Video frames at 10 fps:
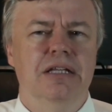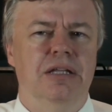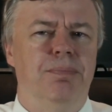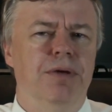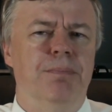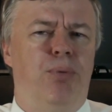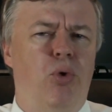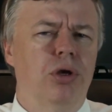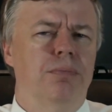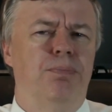The
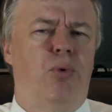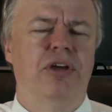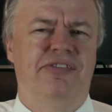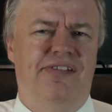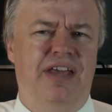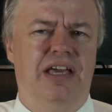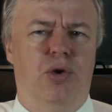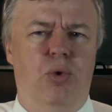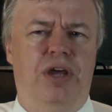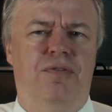important point to take
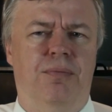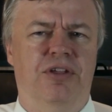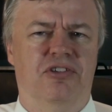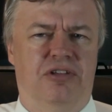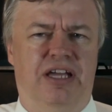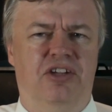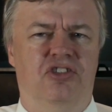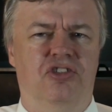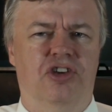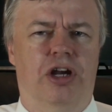away from this,
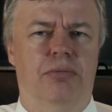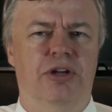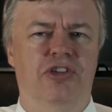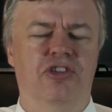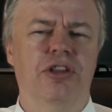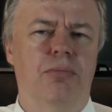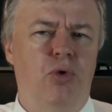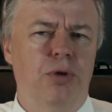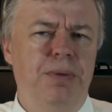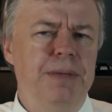ladies and gentlemen, is that the
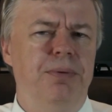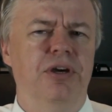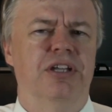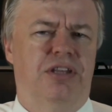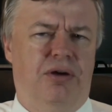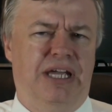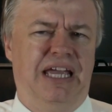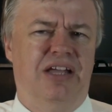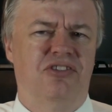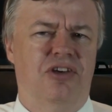more people get their
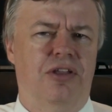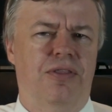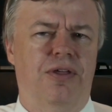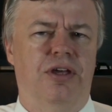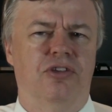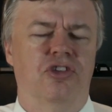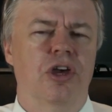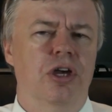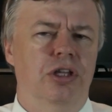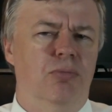hands on things,
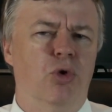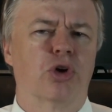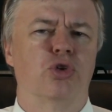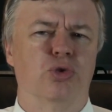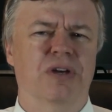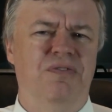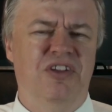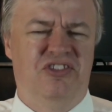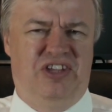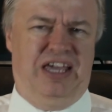the more grift
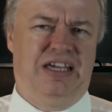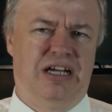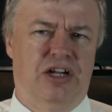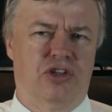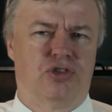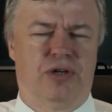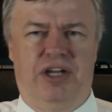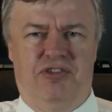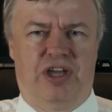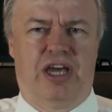is taken out of the
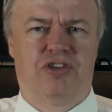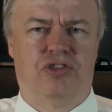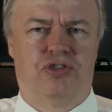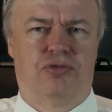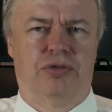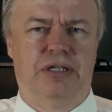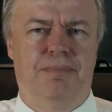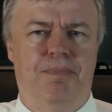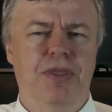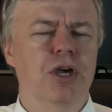transaction
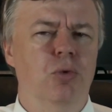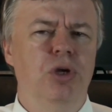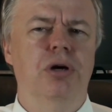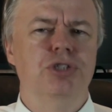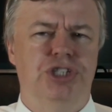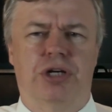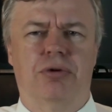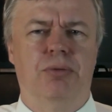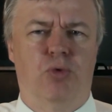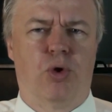stream. We don't
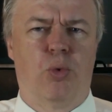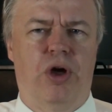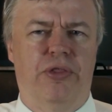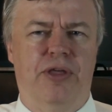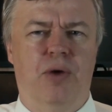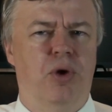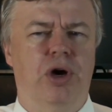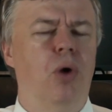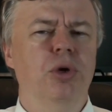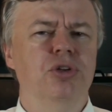generate more wealth that way.
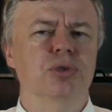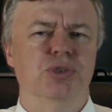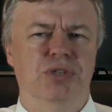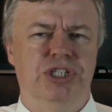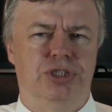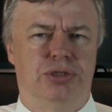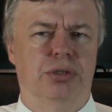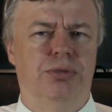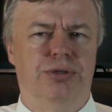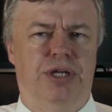All we do is
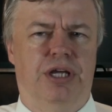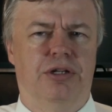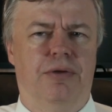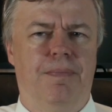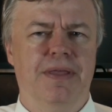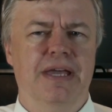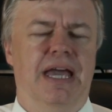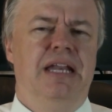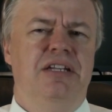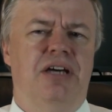redistribute it.
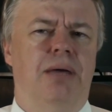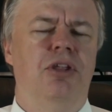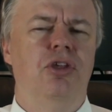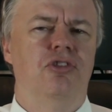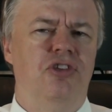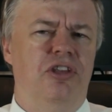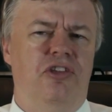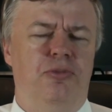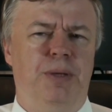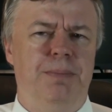Anytime that you see
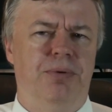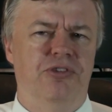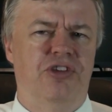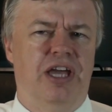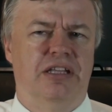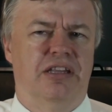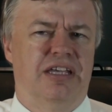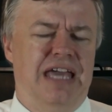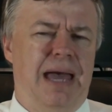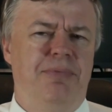these people saying that the
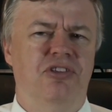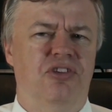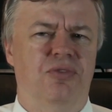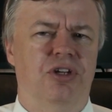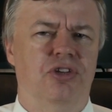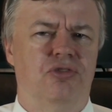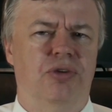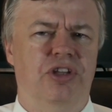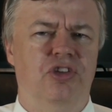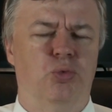captains of
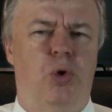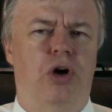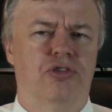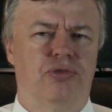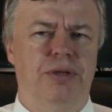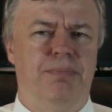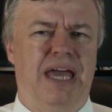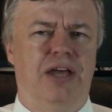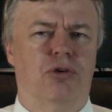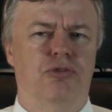industry, these Wall Street
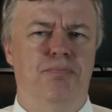bankers,